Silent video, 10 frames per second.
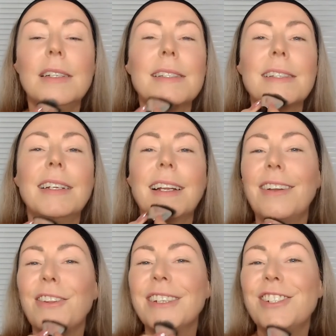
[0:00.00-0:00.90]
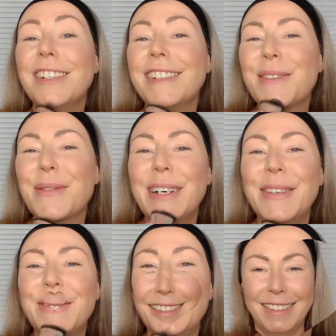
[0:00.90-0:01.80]
and just a little on the chin as
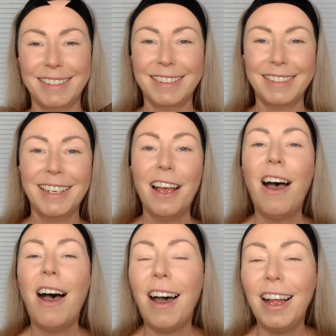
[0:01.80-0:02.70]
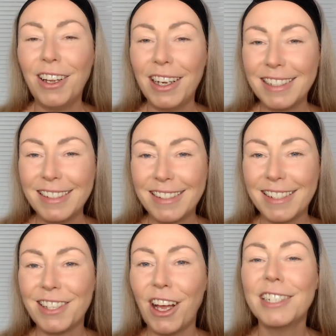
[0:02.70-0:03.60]
well. Highlighter is
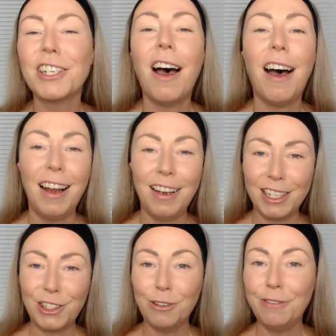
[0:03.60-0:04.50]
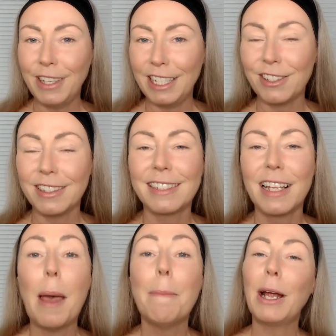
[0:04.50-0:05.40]
designed to highlight your
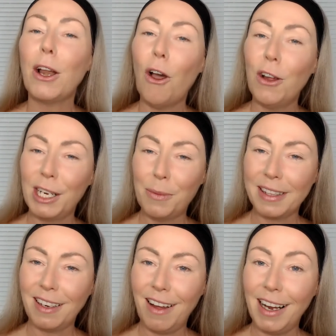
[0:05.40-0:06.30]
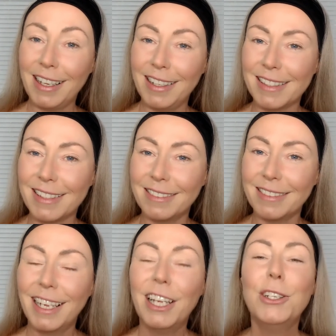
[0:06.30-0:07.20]
features, but only when the light hits
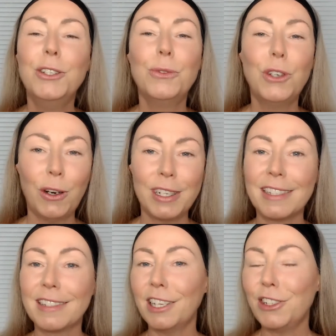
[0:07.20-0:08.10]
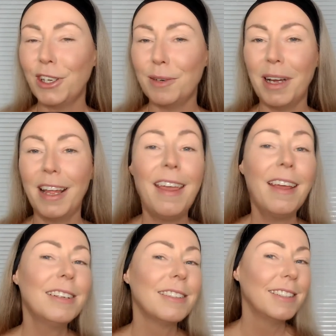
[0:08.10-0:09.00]
it. You'll notice as I turn my
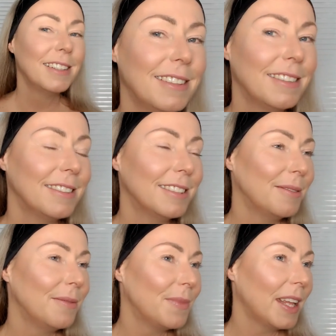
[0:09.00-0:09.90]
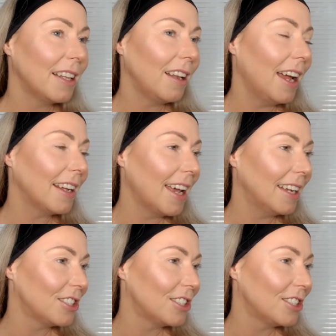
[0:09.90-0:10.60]
head and the light